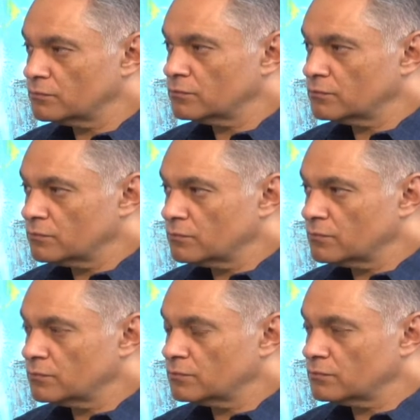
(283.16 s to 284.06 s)

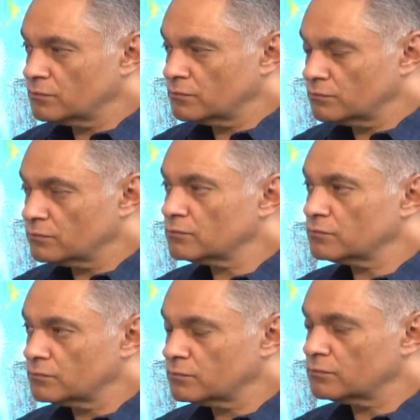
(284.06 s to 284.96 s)

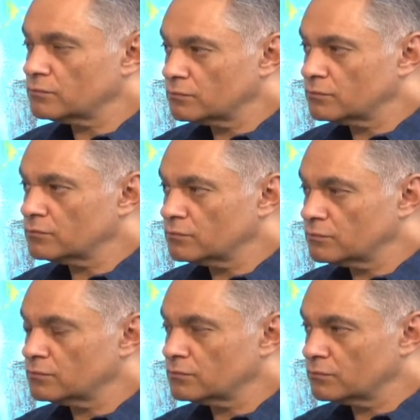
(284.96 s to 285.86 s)

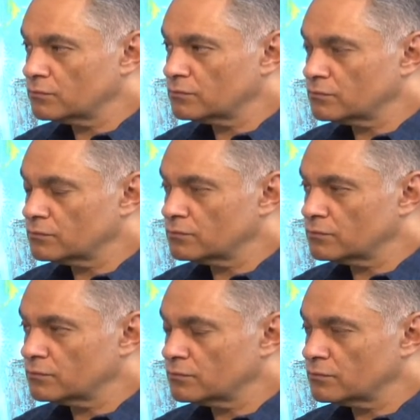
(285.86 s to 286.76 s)

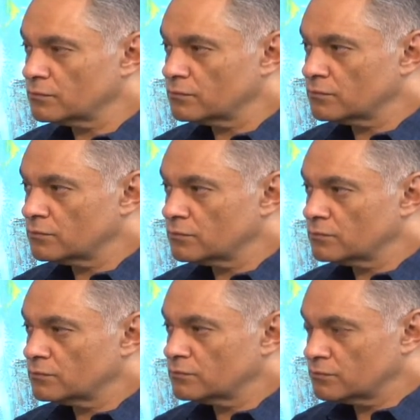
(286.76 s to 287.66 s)

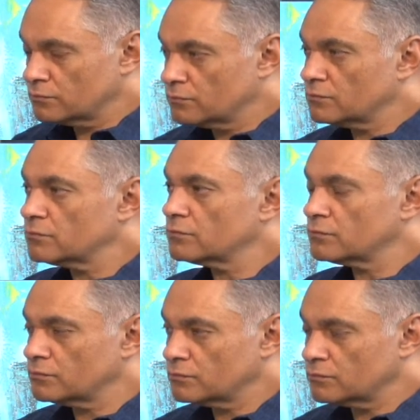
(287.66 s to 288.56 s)

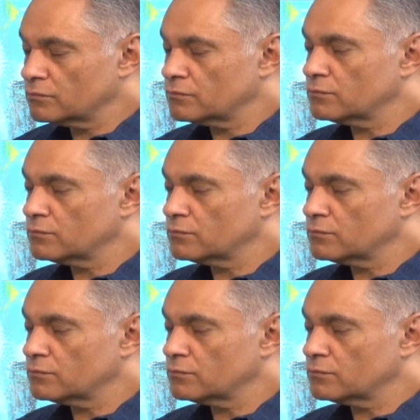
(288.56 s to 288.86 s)
(silent)